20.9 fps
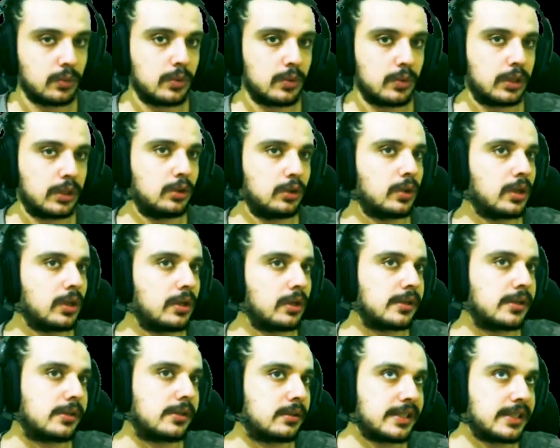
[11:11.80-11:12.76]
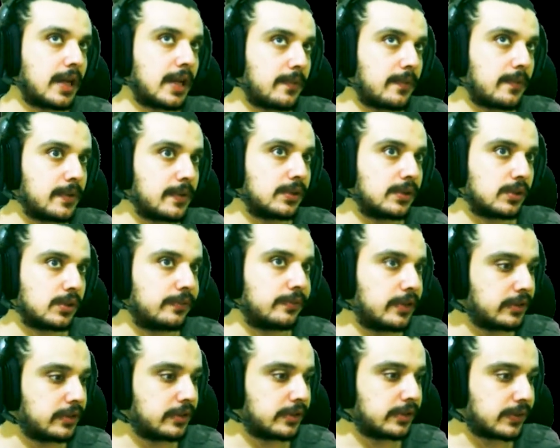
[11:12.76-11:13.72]
it took us thousands of
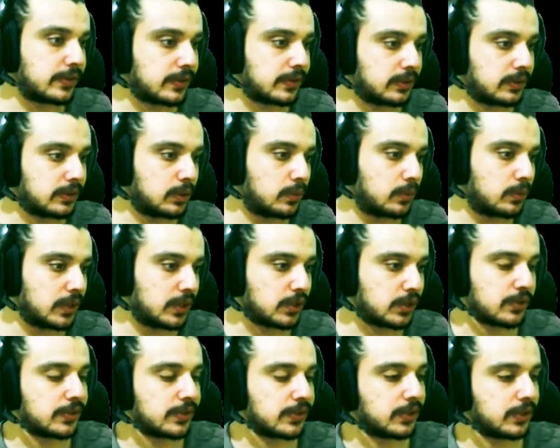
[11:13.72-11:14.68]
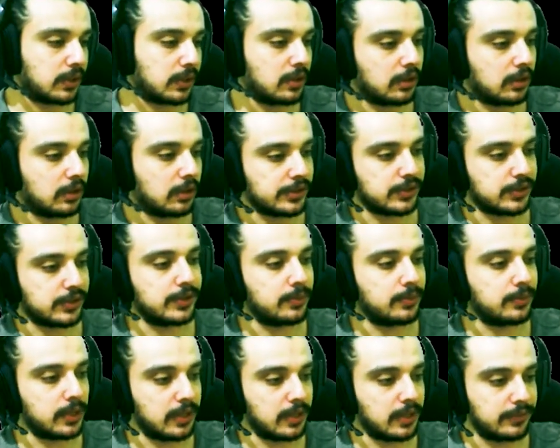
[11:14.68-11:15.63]
years to reach this technology that
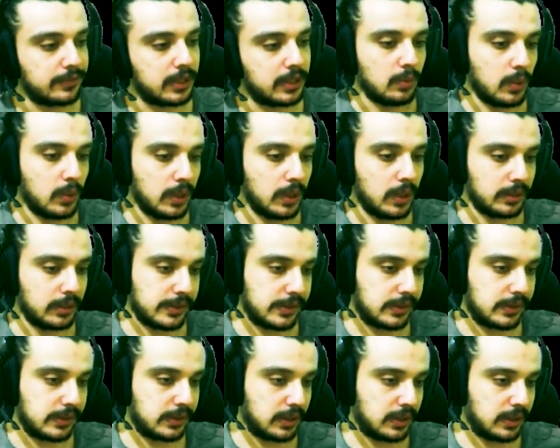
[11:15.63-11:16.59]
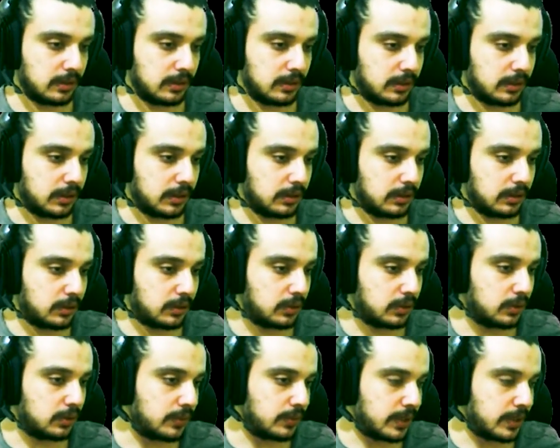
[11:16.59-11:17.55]
we have now, whilst AI
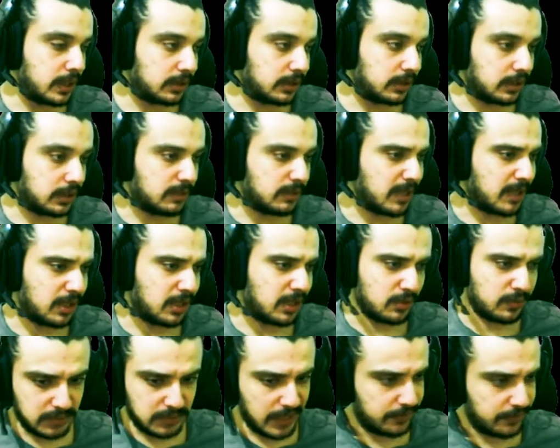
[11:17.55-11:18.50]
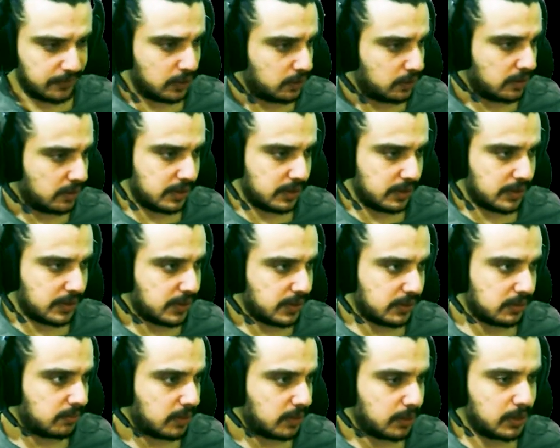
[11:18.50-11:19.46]
could do that in a matter of a few
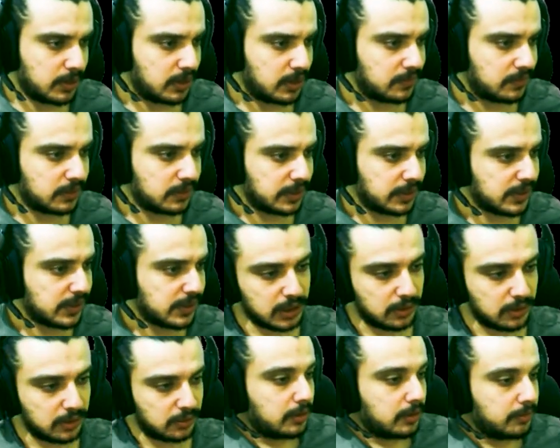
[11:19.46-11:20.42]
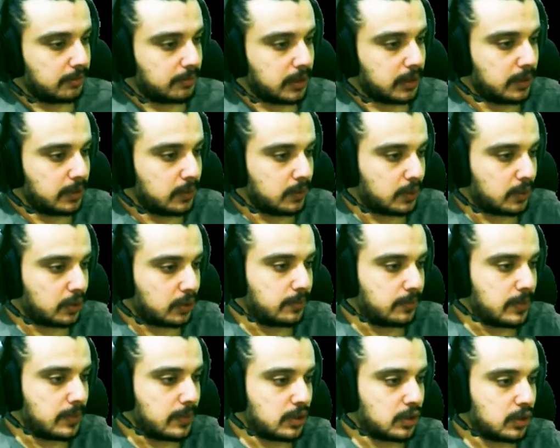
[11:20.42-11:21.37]
years, maybe even less. I don't know. Maybe we
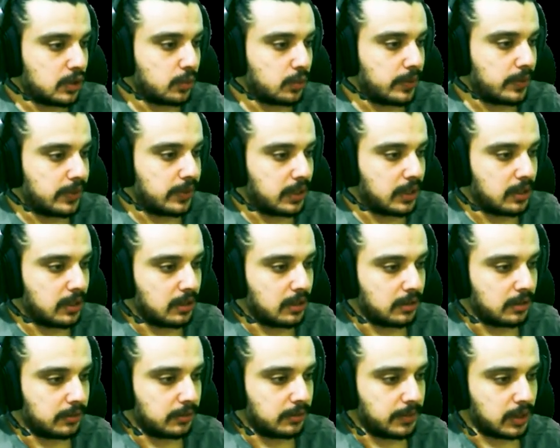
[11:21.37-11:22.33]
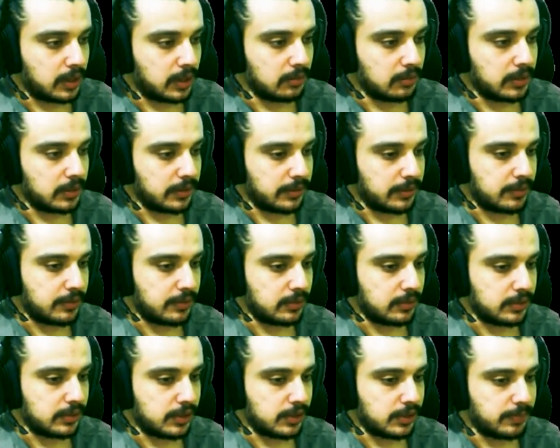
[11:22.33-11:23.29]
could merge with AI, becoming a
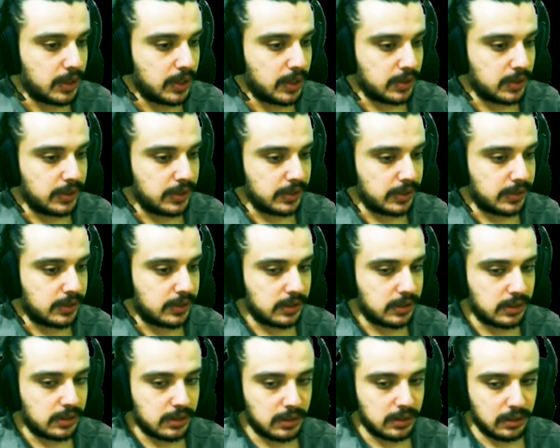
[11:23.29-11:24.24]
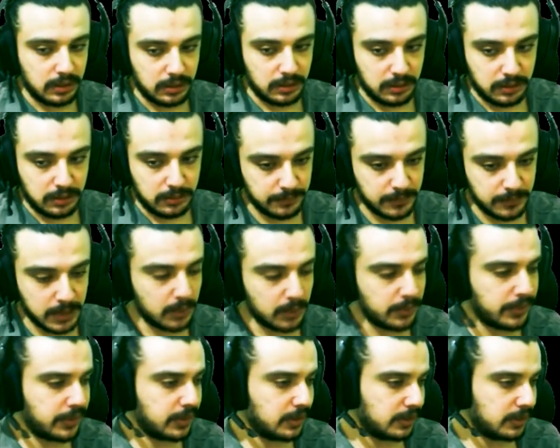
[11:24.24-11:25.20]
third species. I
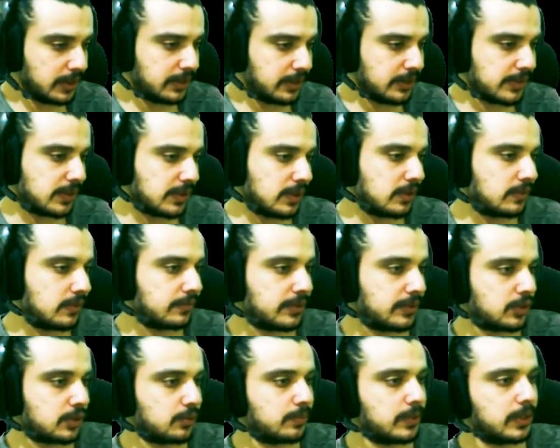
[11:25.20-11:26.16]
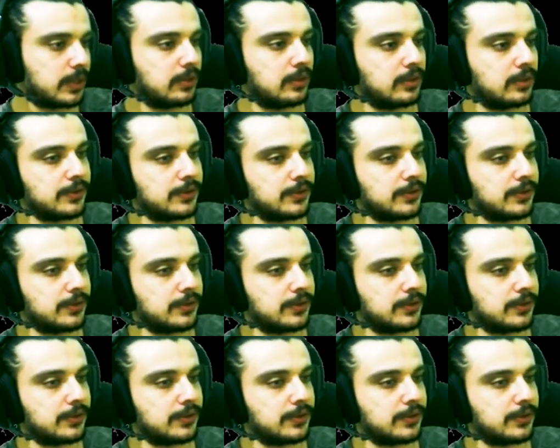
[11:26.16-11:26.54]
would think that is selfish because